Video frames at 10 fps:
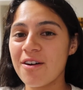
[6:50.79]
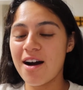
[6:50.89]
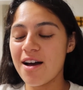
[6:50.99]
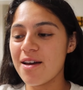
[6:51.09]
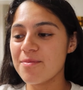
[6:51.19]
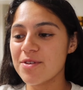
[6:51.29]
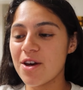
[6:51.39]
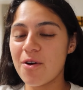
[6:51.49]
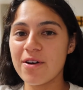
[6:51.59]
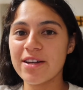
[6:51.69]
I'm
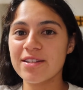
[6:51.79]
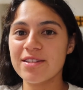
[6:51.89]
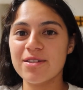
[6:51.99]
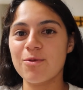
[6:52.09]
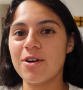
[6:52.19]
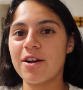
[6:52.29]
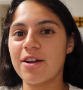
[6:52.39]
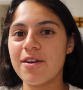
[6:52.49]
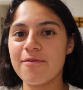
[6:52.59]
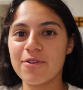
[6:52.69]
going to work
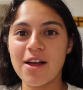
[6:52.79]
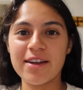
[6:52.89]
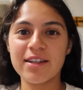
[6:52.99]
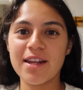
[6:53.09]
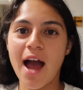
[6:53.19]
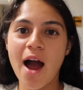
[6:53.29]
on it for like an